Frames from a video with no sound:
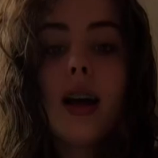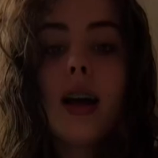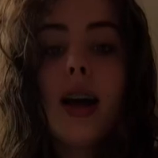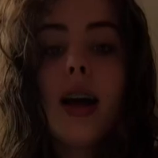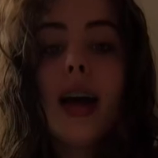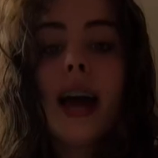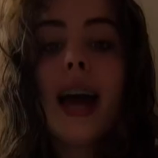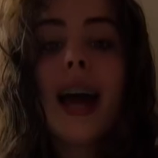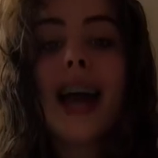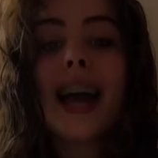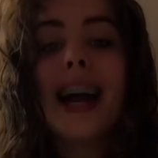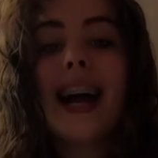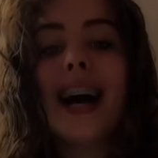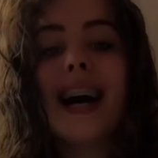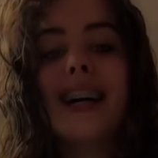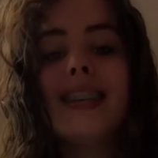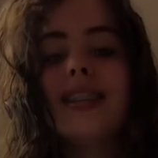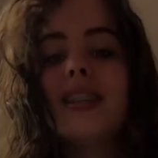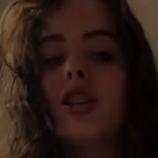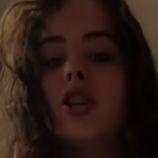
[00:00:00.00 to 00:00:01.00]
Hey
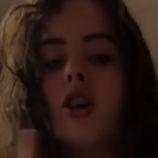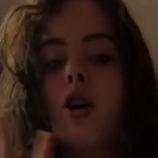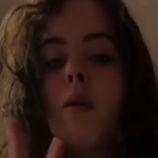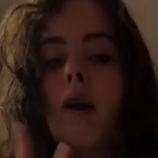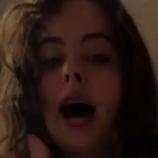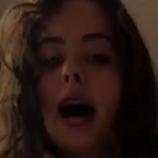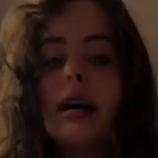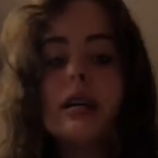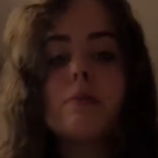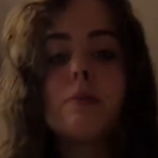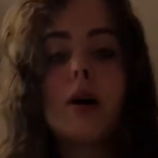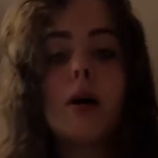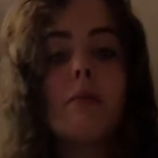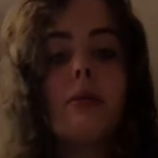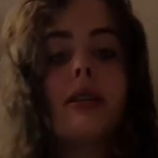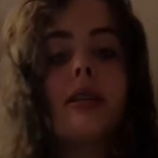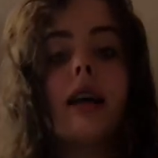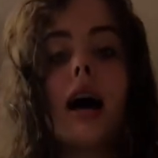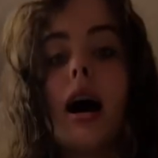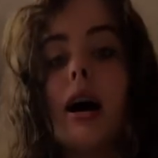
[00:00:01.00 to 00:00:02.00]
guys, so as
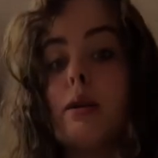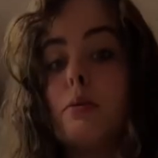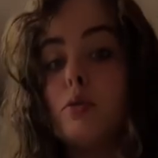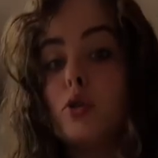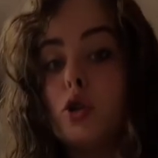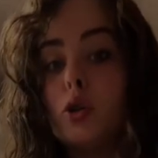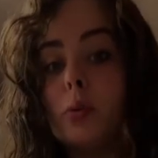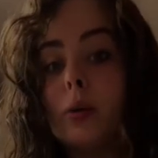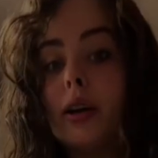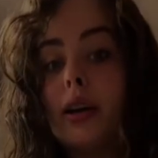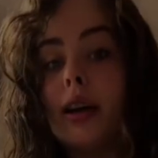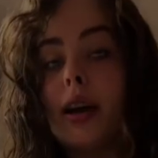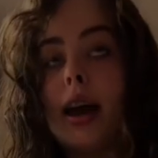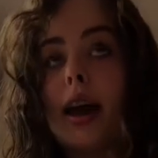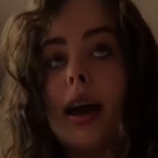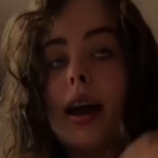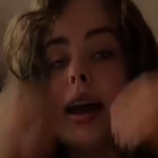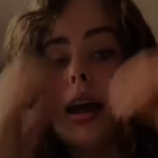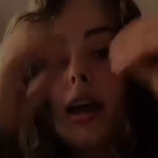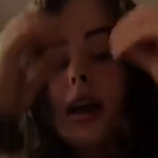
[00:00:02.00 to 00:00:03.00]
promised, I am doing
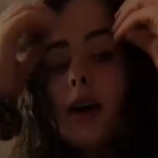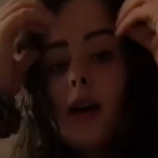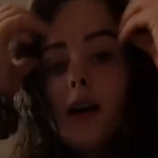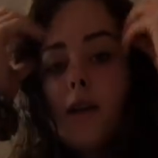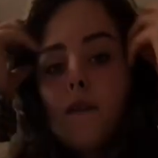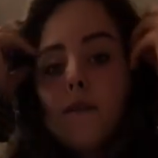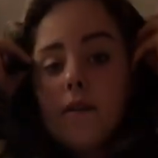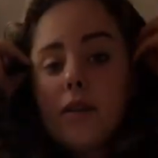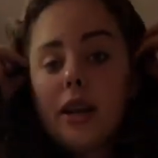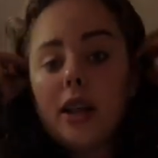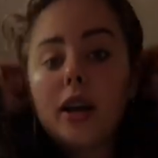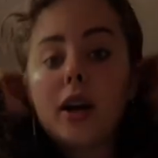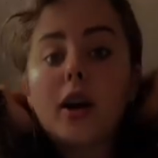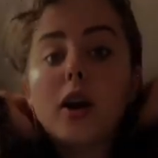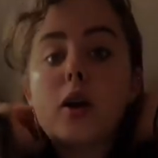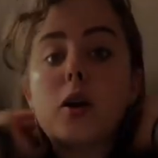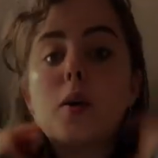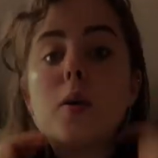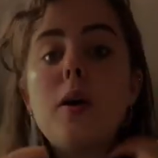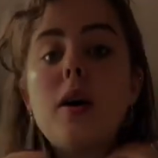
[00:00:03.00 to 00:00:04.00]
a
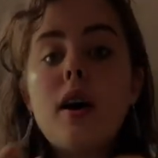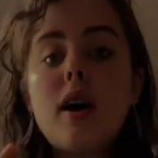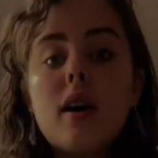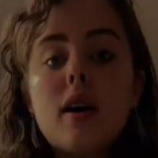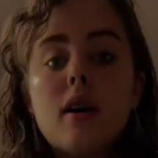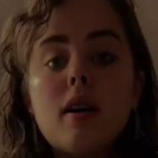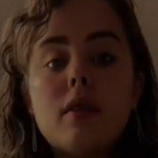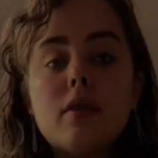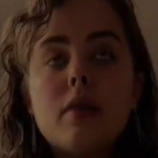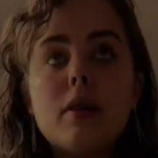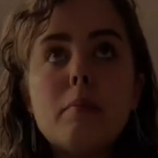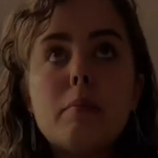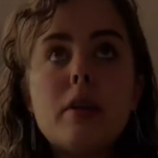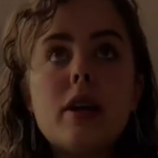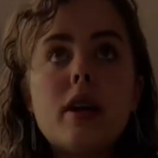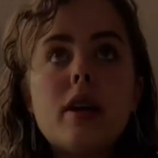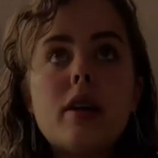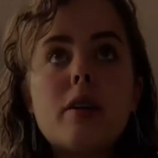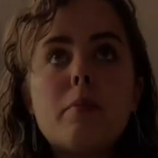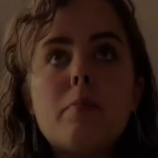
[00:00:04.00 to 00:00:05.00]
video of
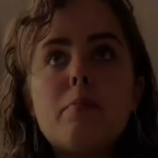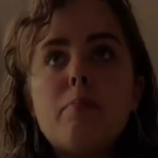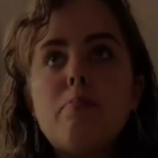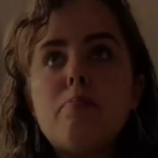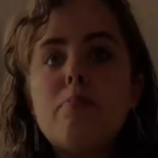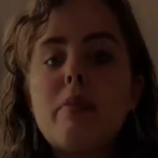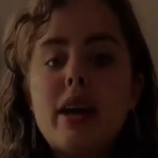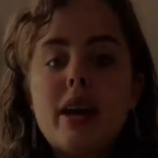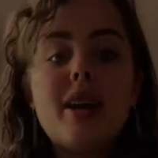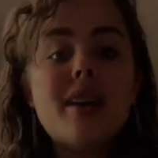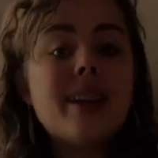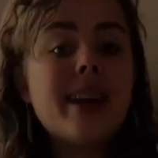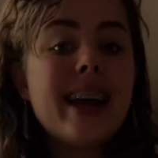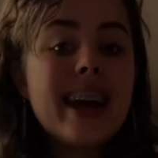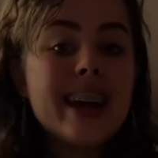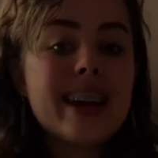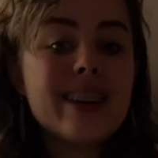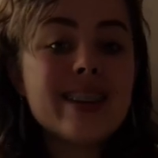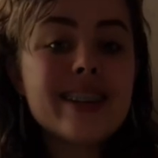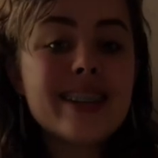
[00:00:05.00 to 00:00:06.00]
me making the
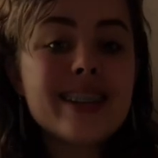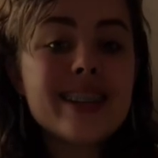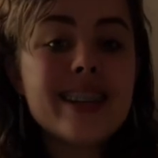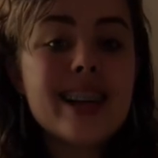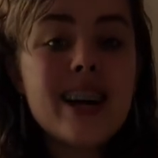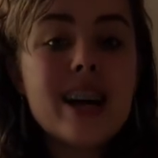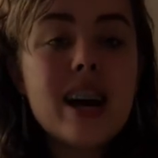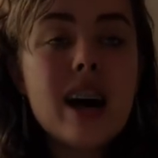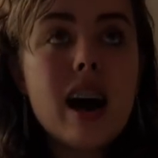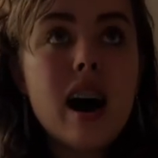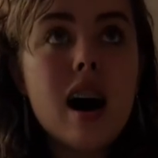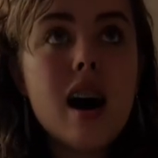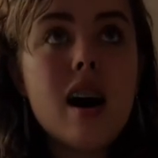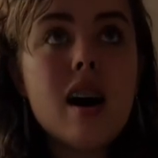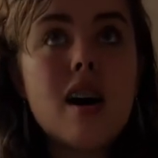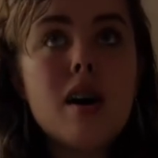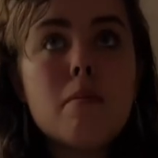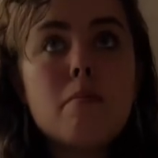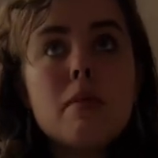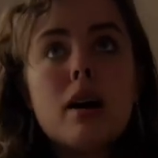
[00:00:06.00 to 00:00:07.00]
candles.
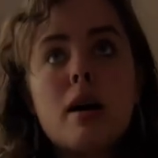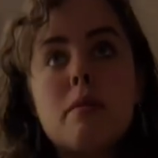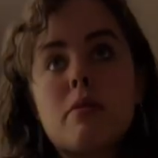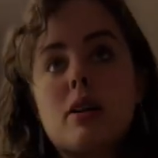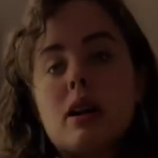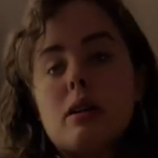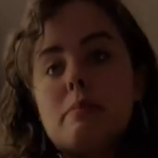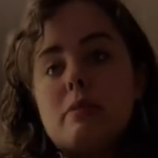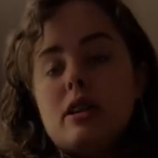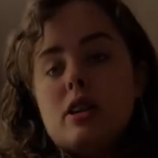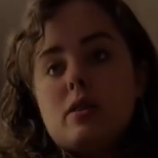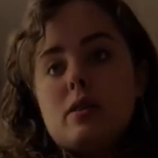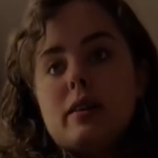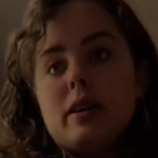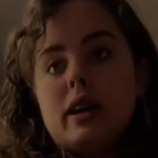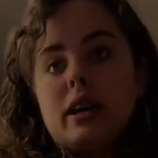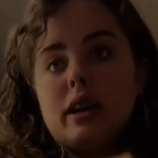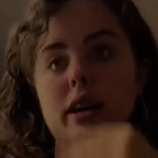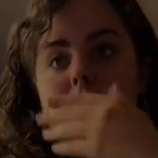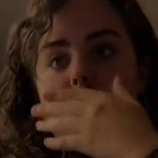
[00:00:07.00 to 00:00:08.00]
I'm going to be
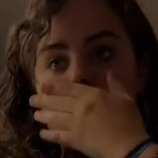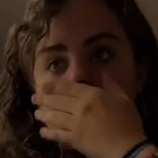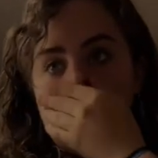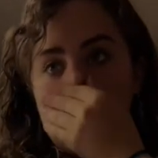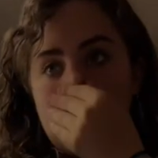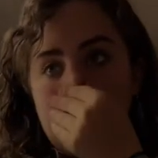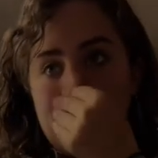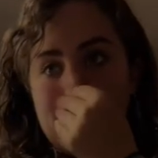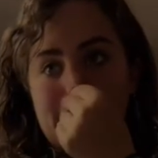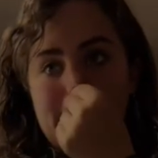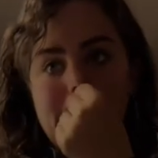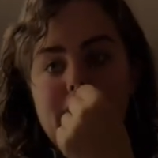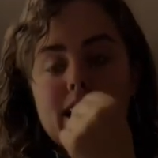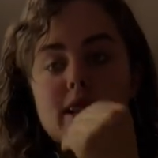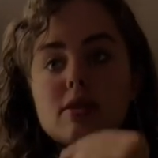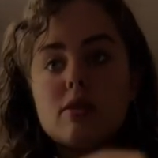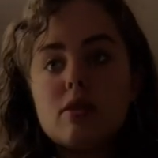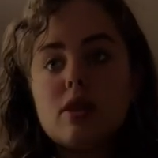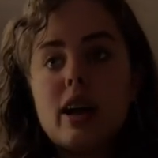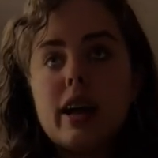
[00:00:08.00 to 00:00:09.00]
doing a
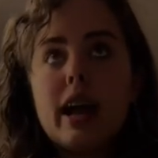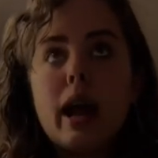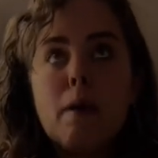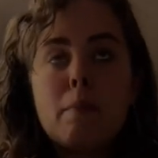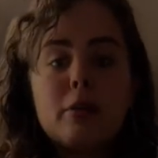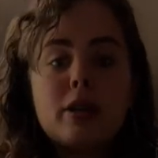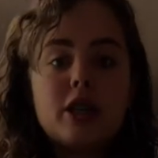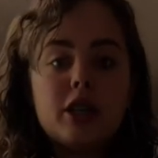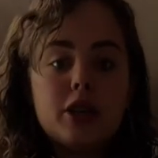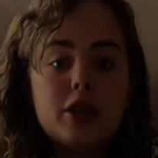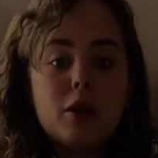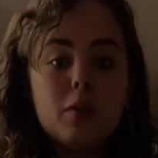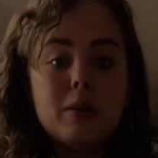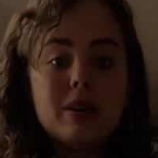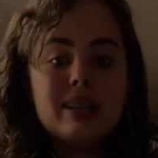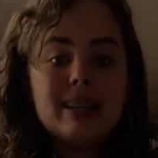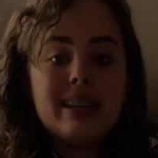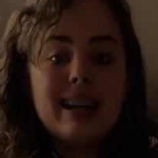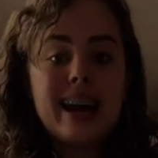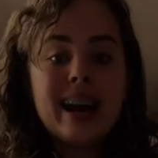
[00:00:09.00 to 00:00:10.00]
hazelnut cappuccino
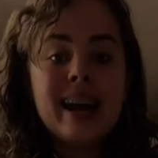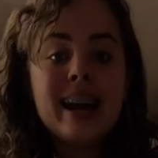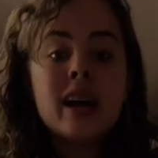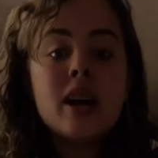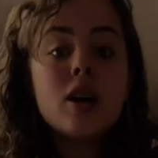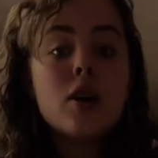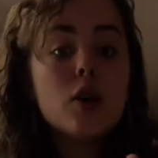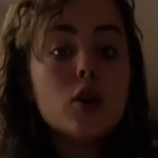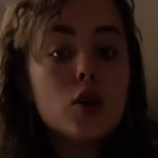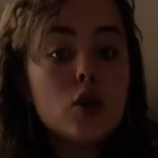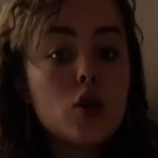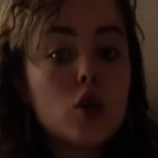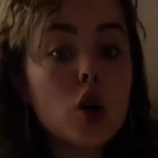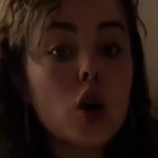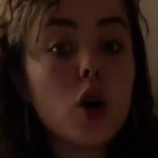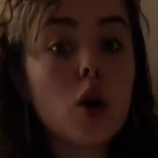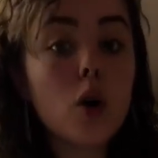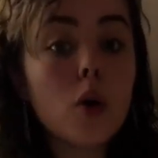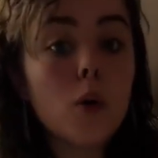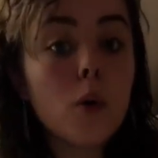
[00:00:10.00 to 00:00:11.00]
one today,
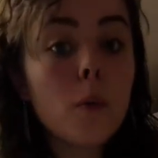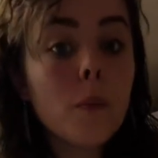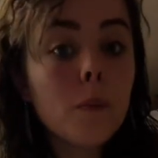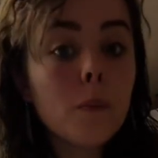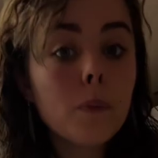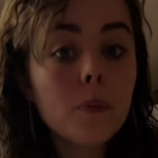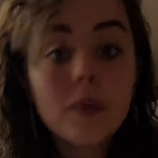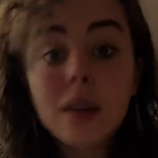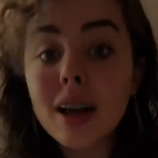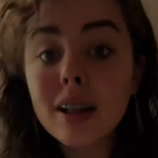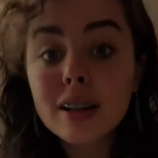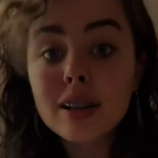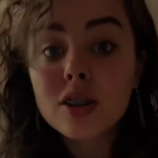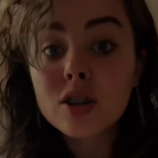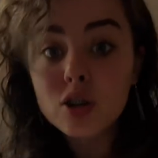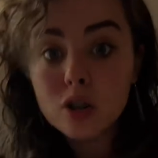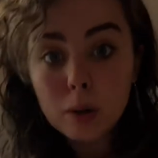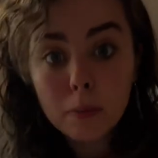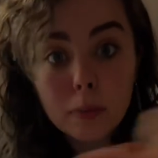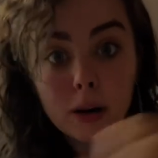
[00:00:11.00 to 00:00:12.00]
so yeah, let's
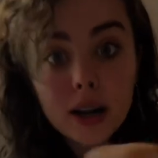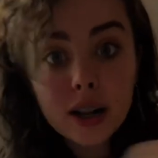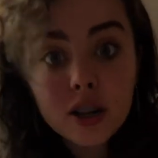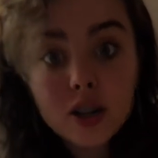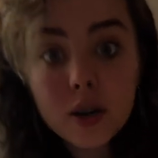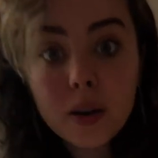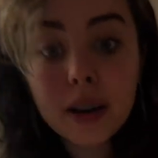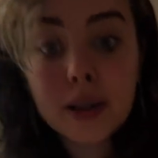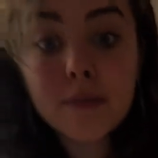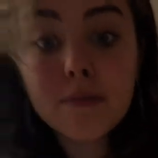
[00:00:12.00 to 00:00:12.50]
jump right into it.